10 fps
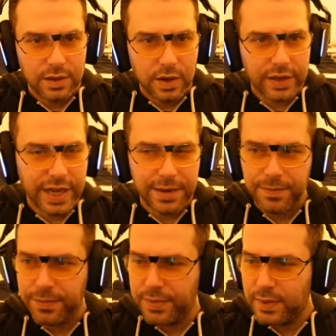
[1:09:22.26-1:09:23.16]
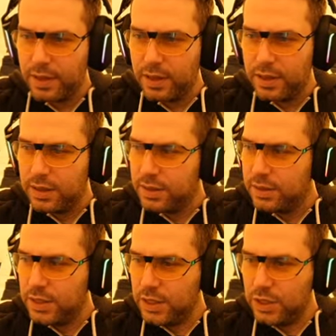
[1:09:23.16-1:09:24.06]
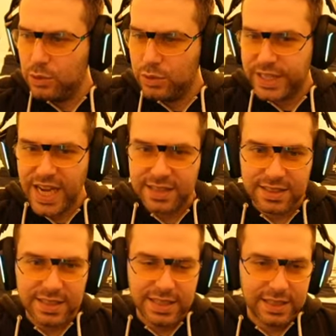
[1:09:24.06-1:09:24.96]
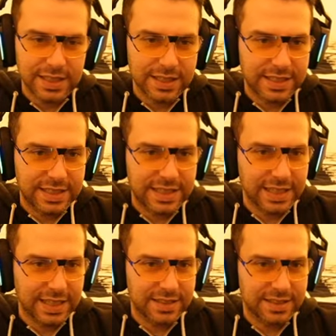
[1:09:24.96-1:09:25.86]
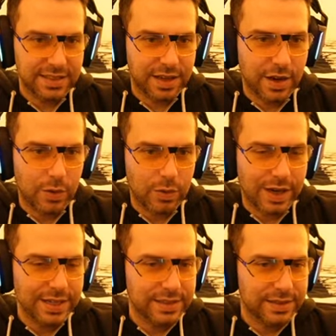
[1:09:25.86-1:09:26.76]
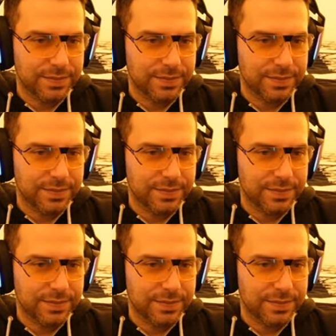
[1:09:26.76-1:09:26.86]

Okay. You can see the tier list now, right?